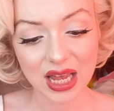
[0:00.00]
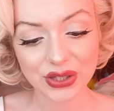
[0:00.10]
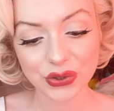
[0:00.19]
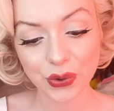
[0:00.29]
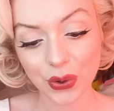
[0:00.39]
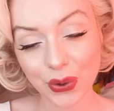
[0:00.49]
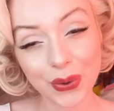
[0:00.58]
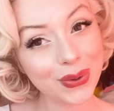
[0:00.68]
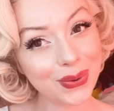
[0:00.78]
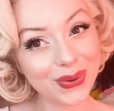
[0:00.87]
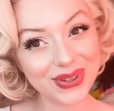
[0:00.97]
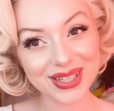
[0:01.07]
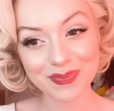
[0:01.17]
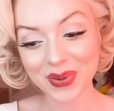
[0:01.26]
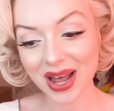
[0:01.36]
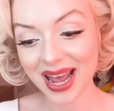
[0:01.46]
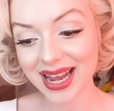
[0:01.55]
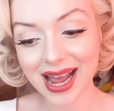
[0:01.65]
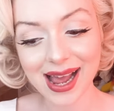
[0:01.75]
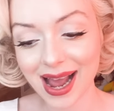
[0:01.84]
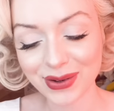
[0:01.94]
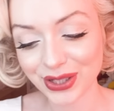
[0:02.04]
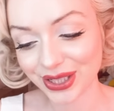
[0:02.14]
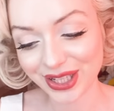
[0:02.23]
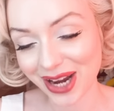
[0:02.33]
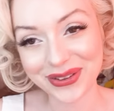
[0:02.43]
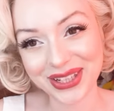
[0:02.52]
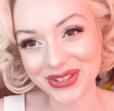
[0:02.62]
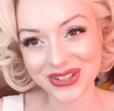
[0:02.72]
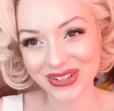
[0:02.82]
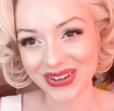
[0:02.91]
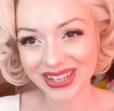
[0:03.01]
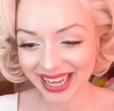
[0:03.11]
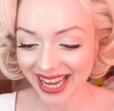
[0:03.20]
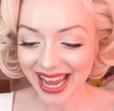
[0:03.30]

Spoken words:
so who knows, but I was just genuinely in shock.